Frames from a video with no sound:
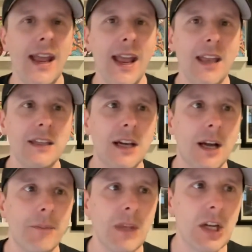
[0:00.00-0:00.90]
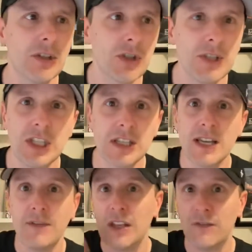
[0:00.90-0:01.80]
And, um, you know, so he
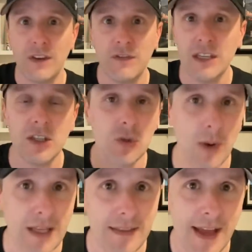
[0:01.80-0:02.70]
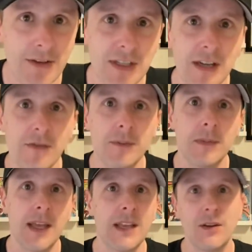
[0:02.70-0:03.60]
doesn't have like 15 to 20,000 of
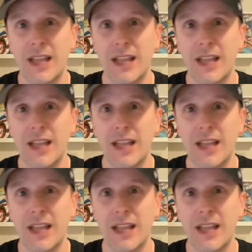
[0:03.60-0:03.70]
them, like,